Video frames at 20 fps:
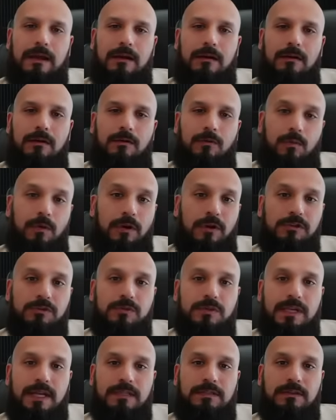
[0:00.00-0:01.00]
What else would
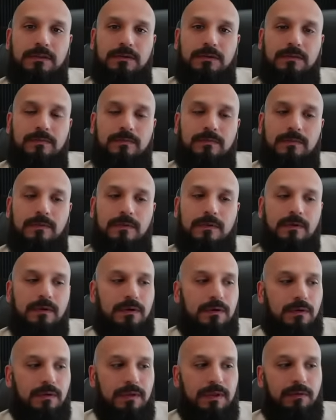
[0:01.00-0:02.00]
that do?
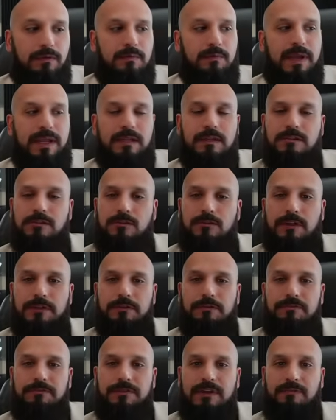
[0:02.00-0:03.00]
Well, that would make it so that your
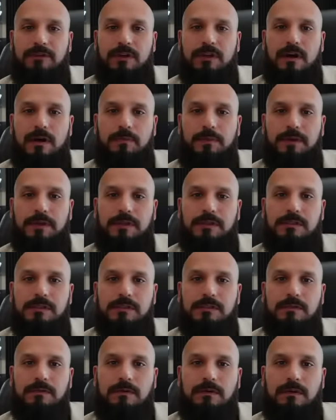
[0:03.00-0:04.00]
favorite companies
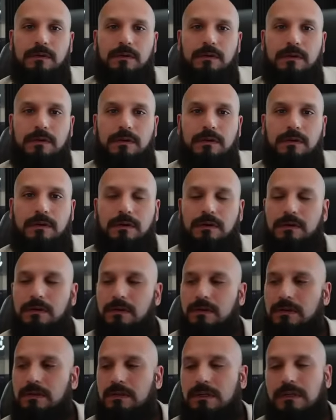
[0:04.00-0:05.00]

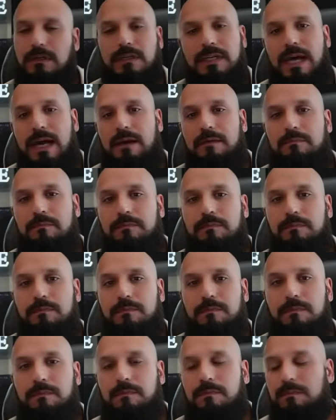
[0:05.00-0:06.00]
could not
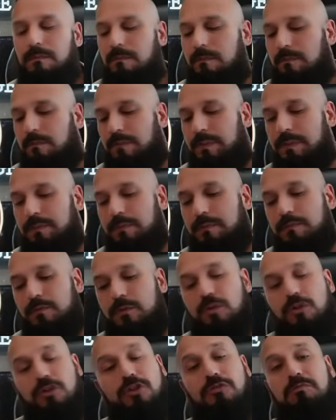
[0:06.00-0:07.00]

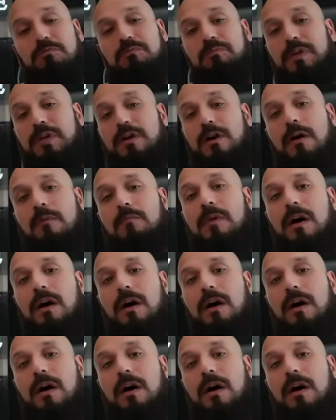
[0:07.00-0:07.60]
just become